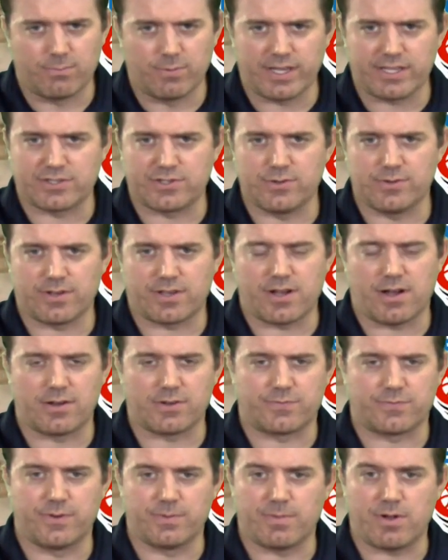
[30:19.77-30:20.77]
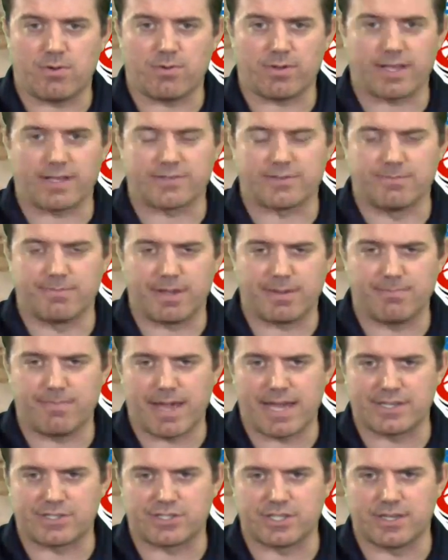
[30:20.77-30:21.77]
Week 2 in college football. We got some big
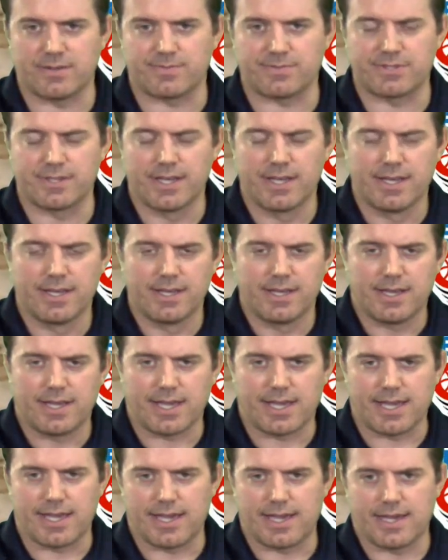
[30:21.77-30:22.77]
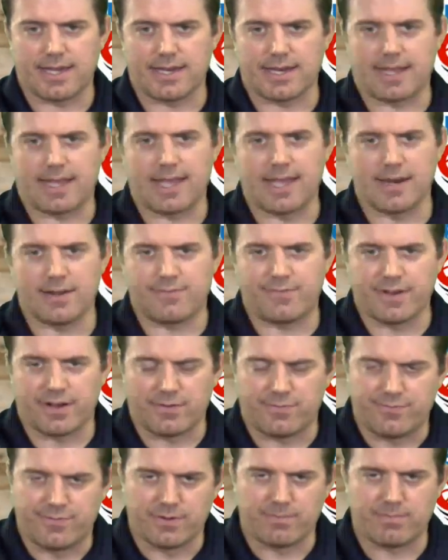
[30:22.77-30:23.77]
matchups, and
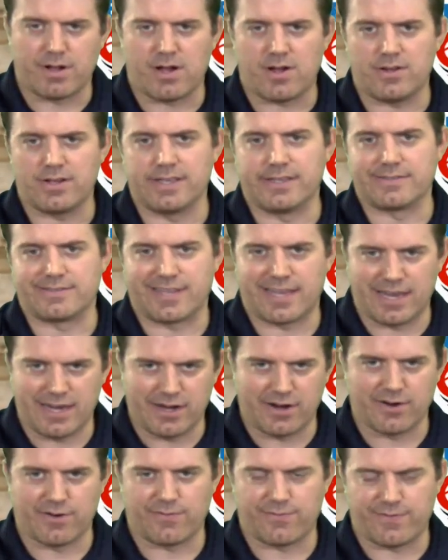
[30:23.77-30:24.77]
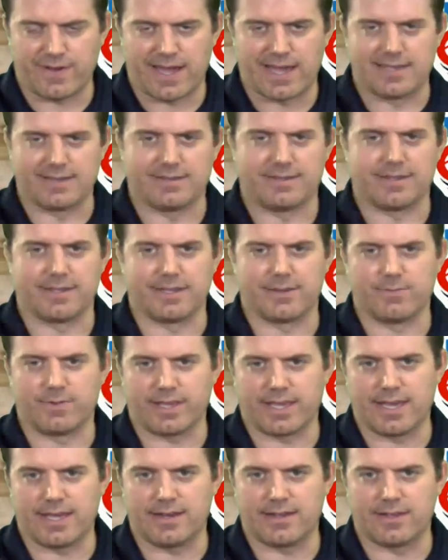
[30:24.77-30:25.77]
NFL football is here finally.
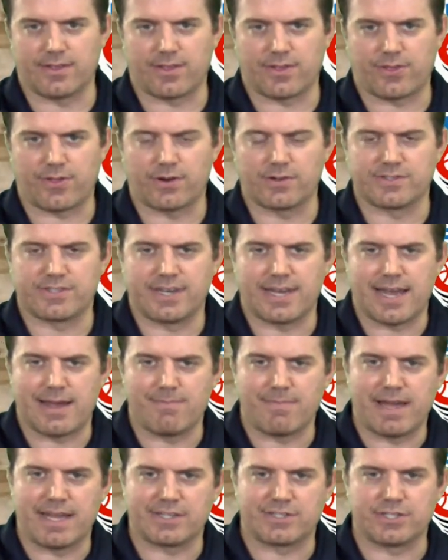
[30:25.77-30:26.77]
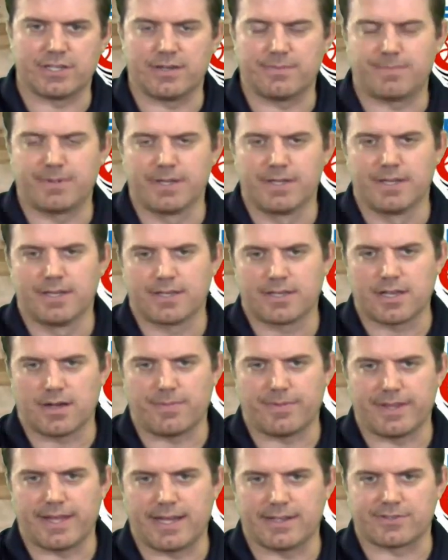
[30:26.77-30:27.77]
We had the Thursday night matchup a
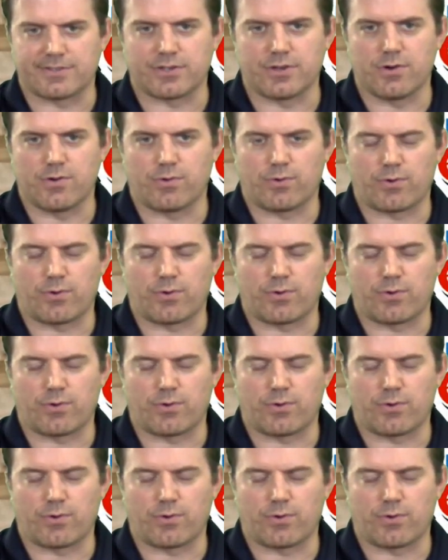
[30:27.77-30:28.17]
couple nights ago.